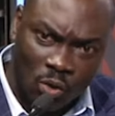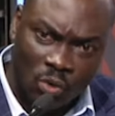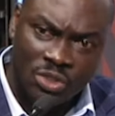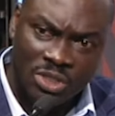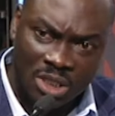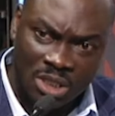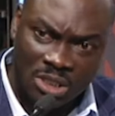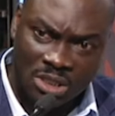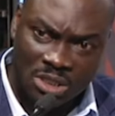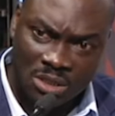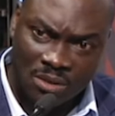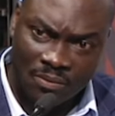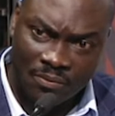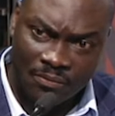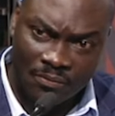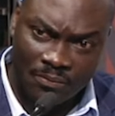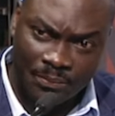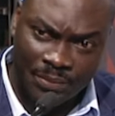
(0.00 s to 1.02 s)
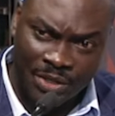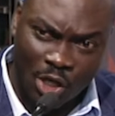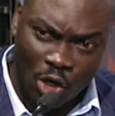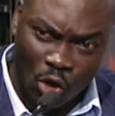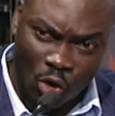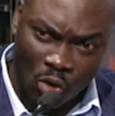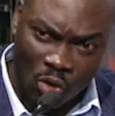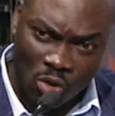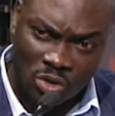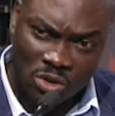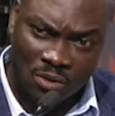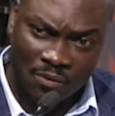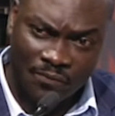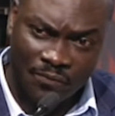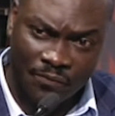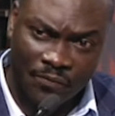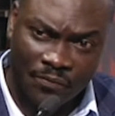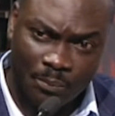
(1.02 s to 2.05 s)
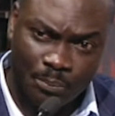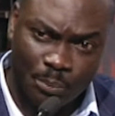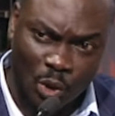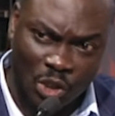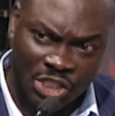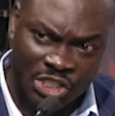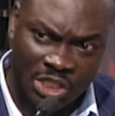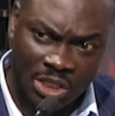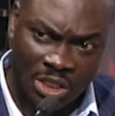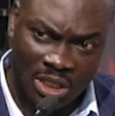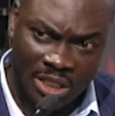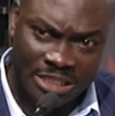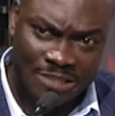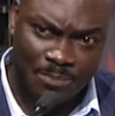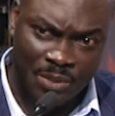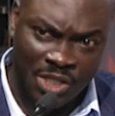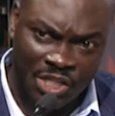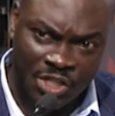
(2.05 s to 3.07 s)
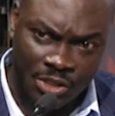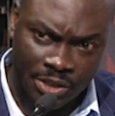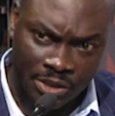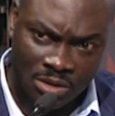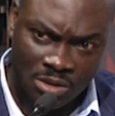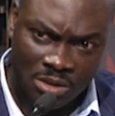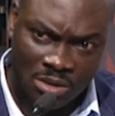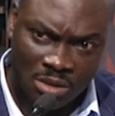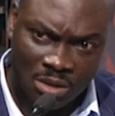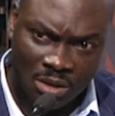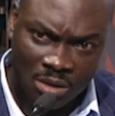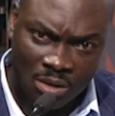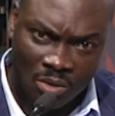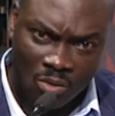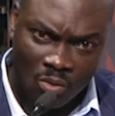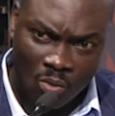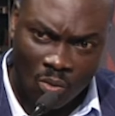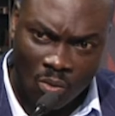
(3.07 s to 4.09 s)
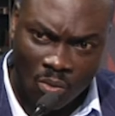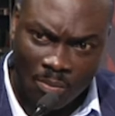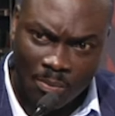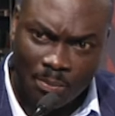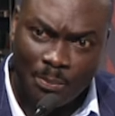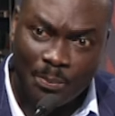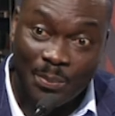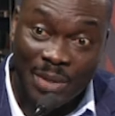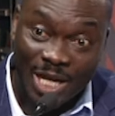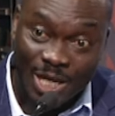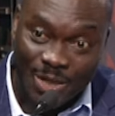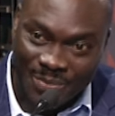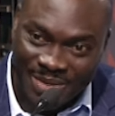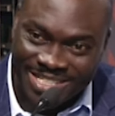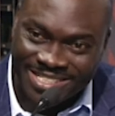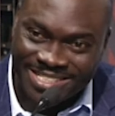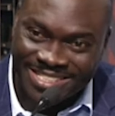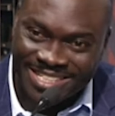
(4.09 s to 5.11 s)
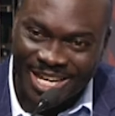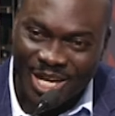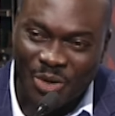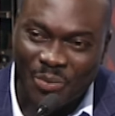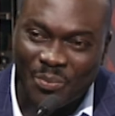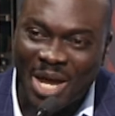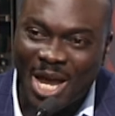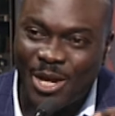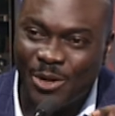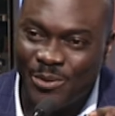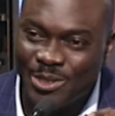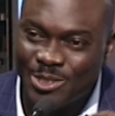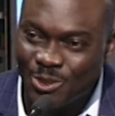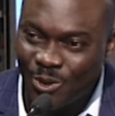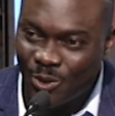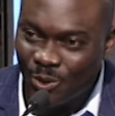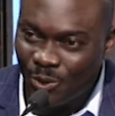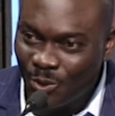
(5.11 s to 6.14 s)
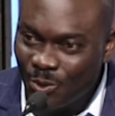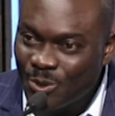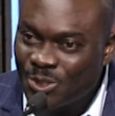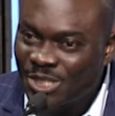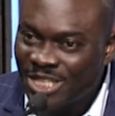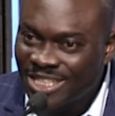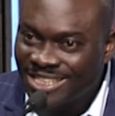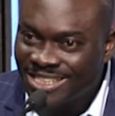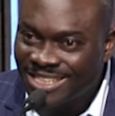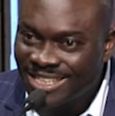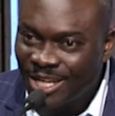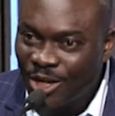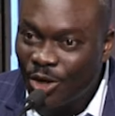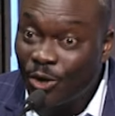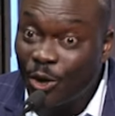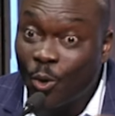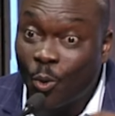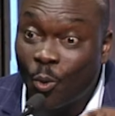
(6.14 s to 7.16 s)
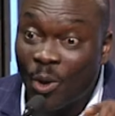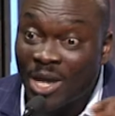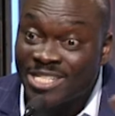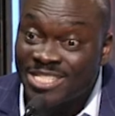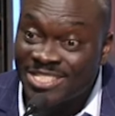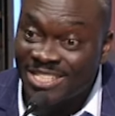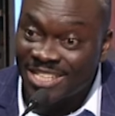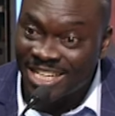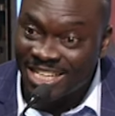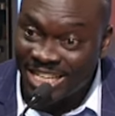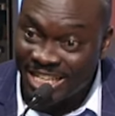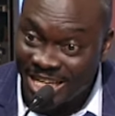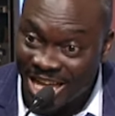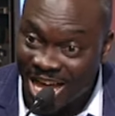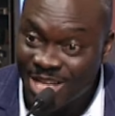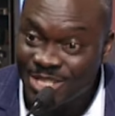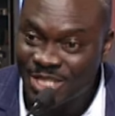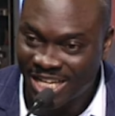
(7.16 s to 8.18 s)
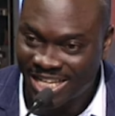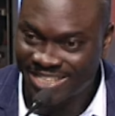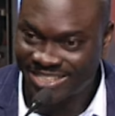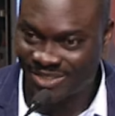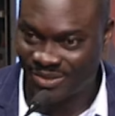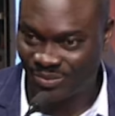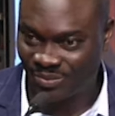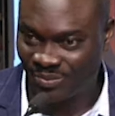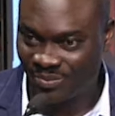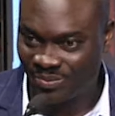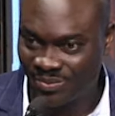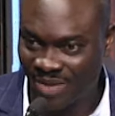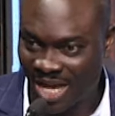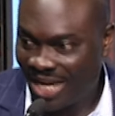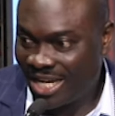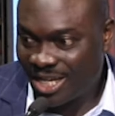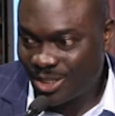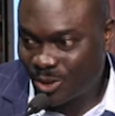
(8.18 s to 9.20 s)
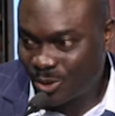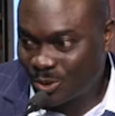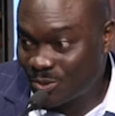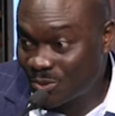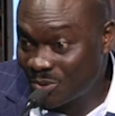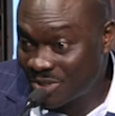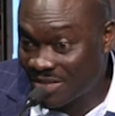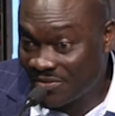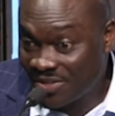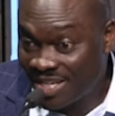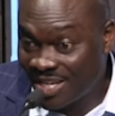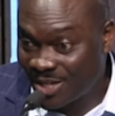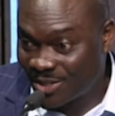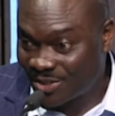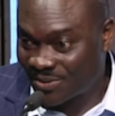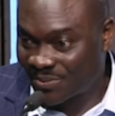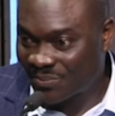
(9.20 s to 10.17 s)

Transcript: this because of political expedience, Parliament can, by resolution, request that he does that. And Article 278.